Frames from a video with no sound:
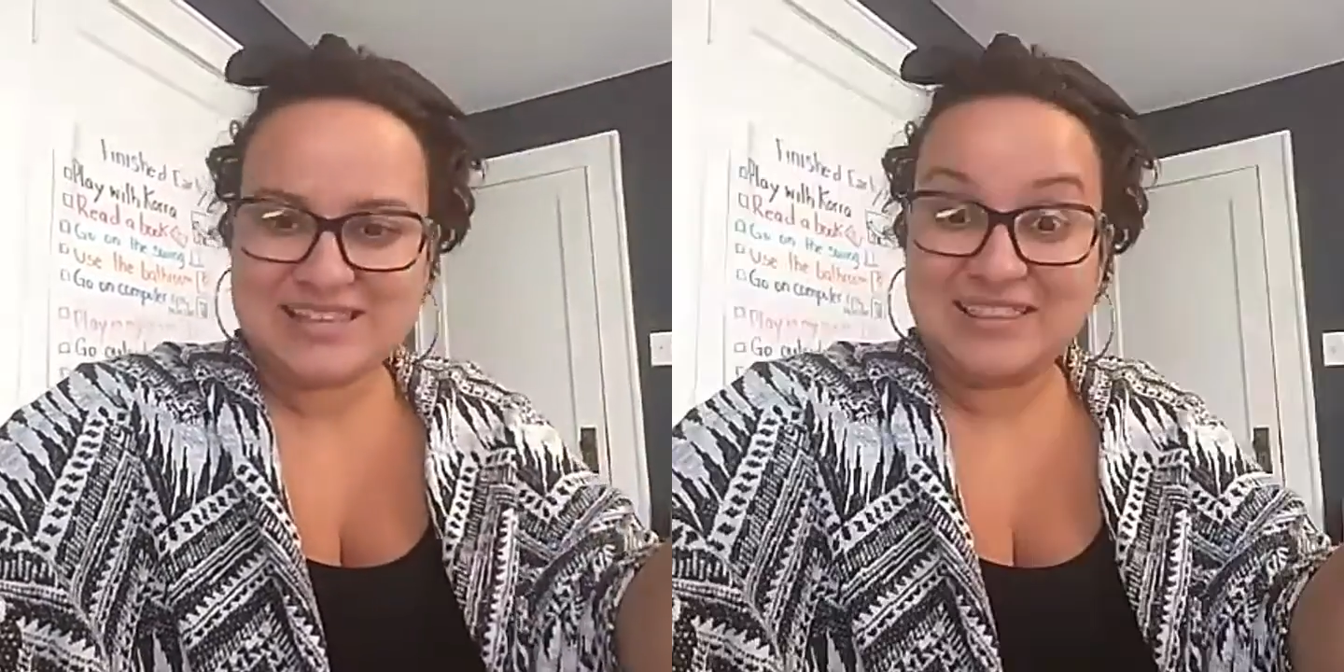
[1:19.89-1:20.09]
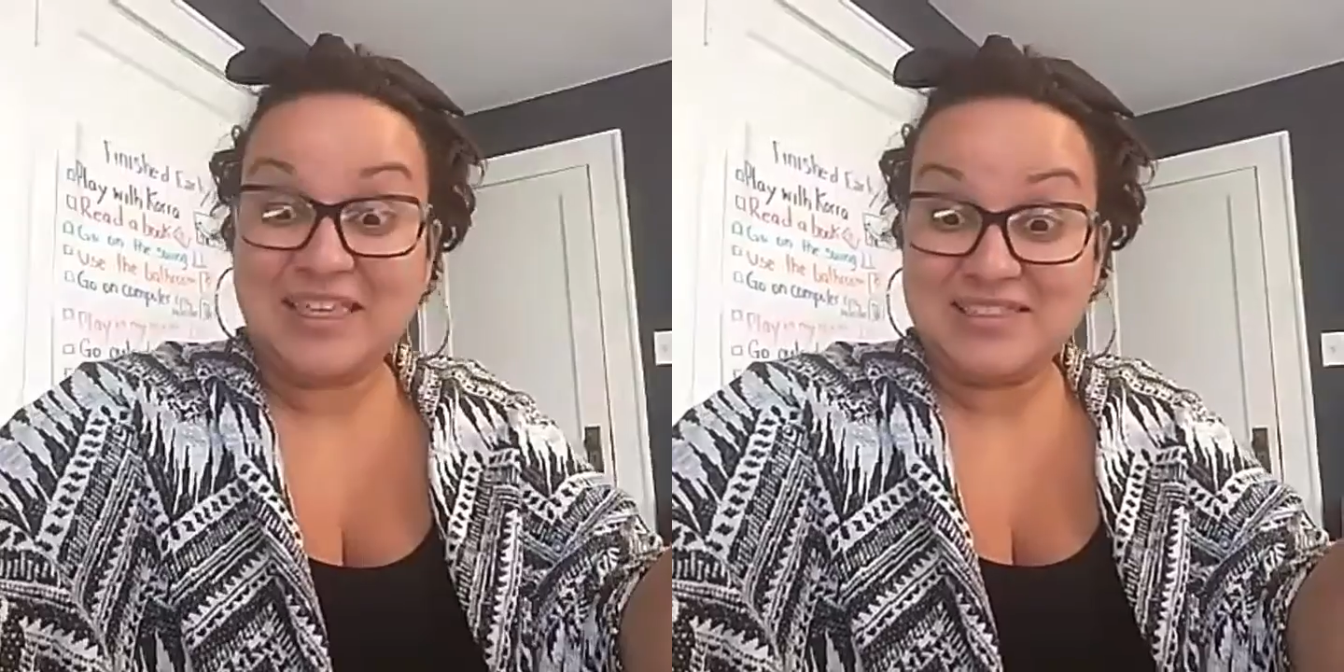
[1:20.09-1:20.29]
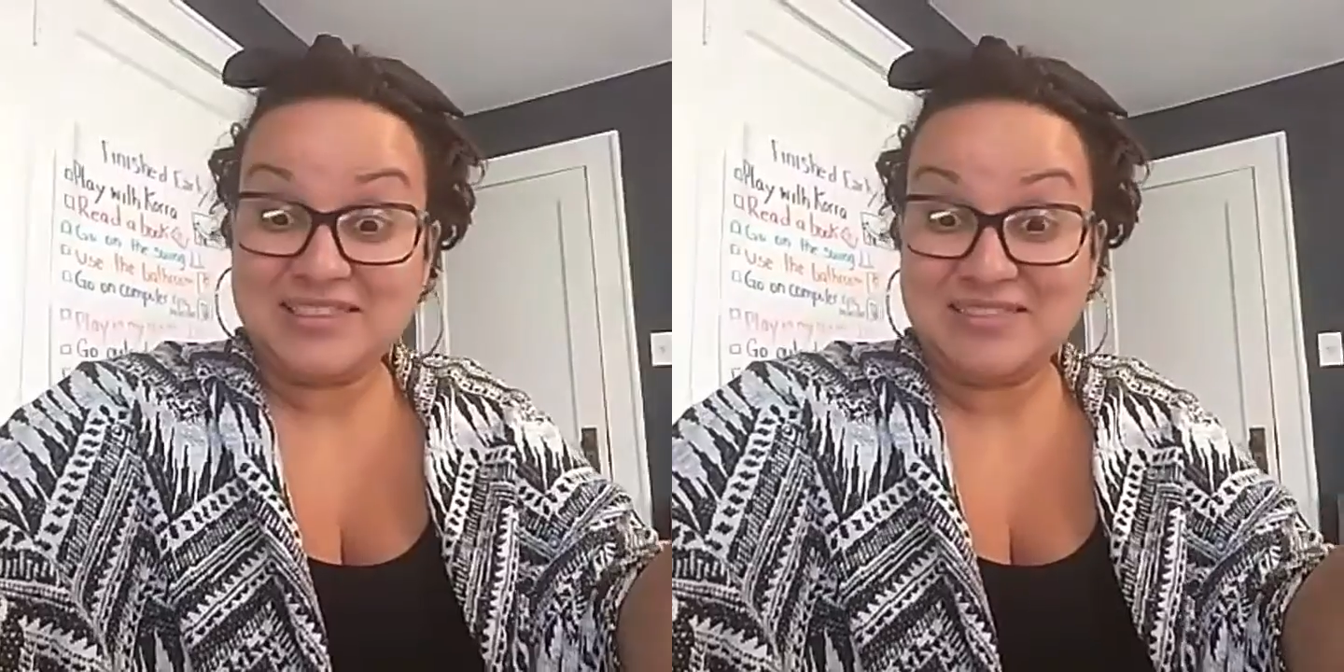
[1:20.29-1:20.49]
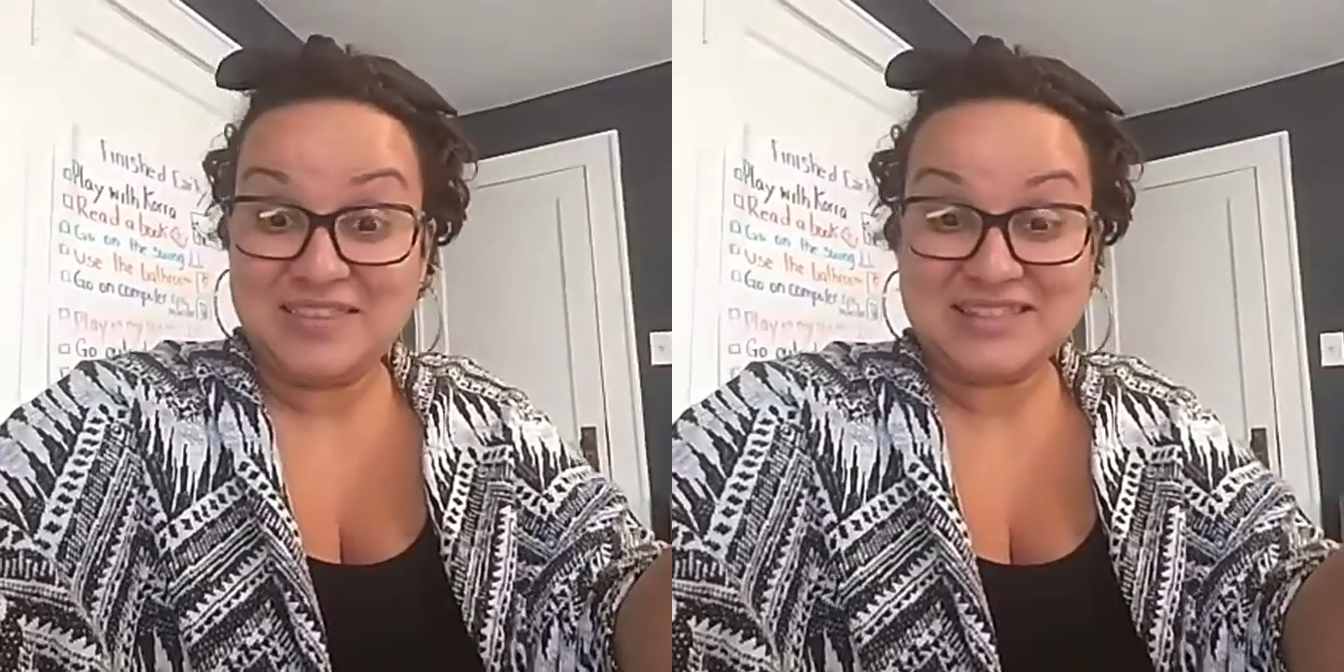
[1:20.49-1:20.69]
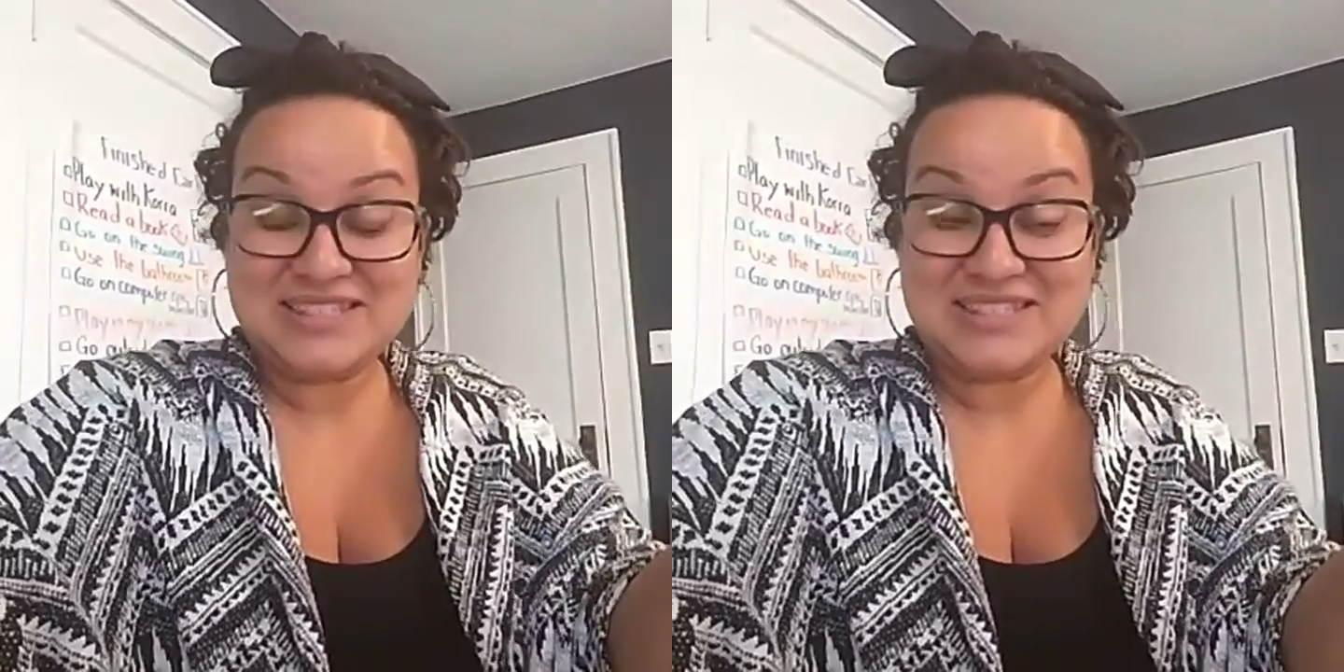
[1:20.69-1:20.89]
like
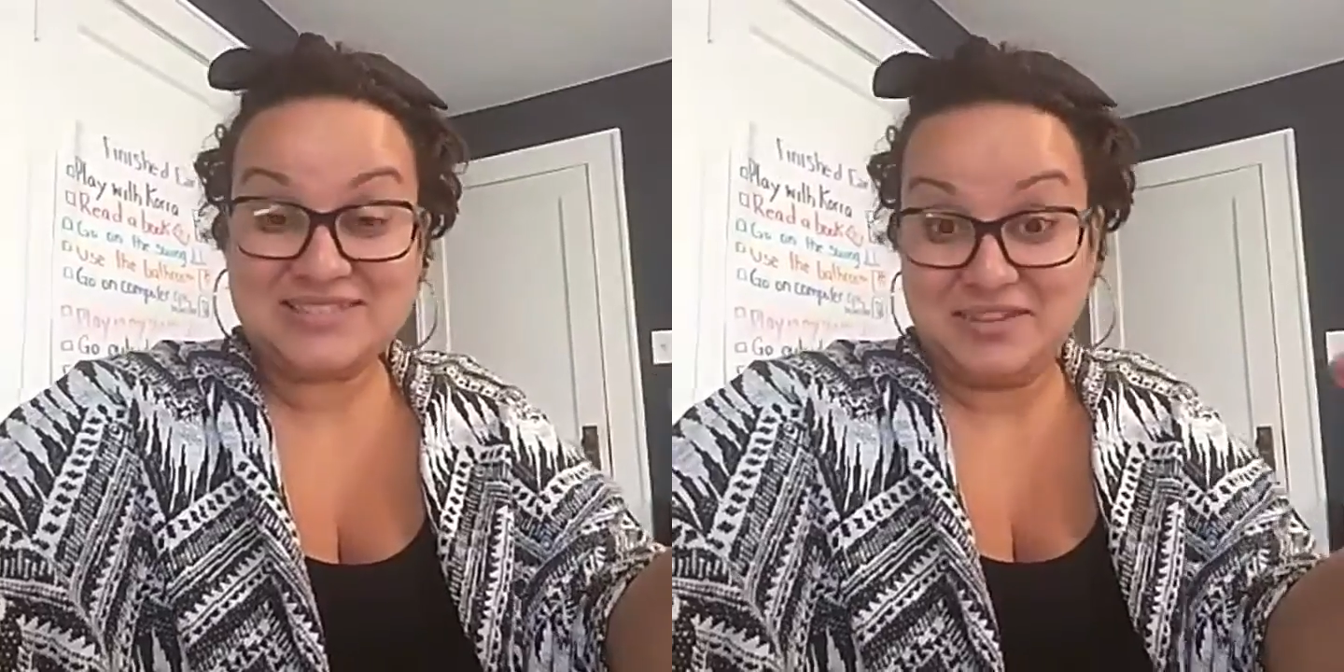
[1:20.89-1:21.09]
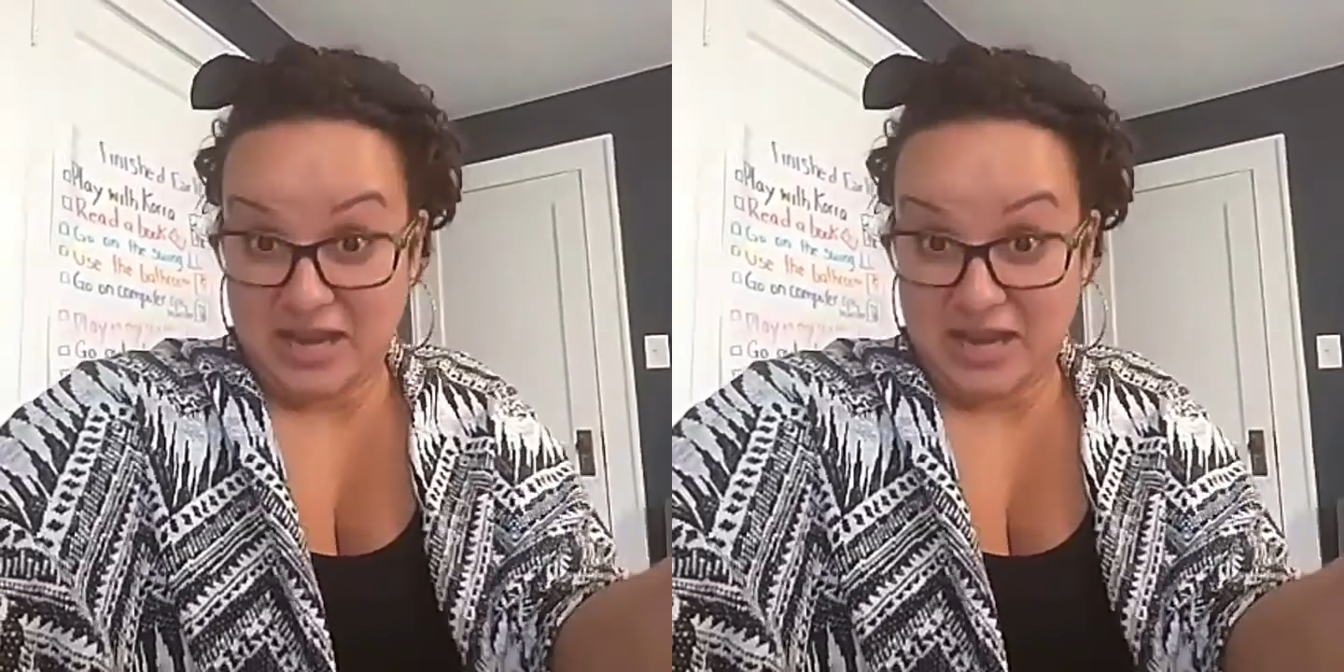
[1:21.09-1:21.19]
that's could